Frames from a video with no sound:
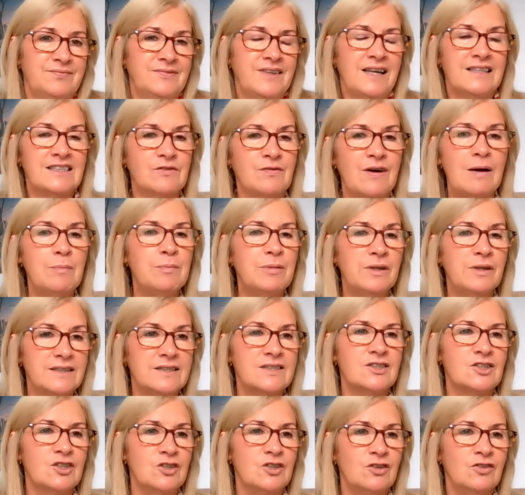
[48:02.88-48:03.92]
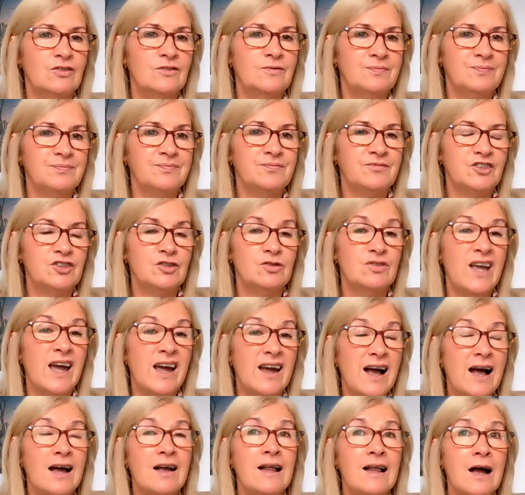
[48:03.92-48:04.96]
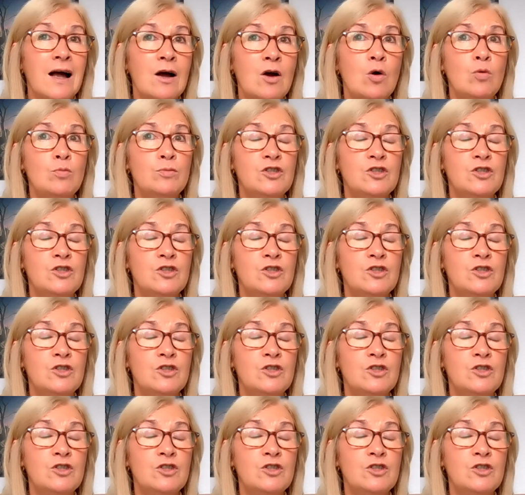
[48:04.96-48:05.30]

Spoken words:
that's fabulous, So I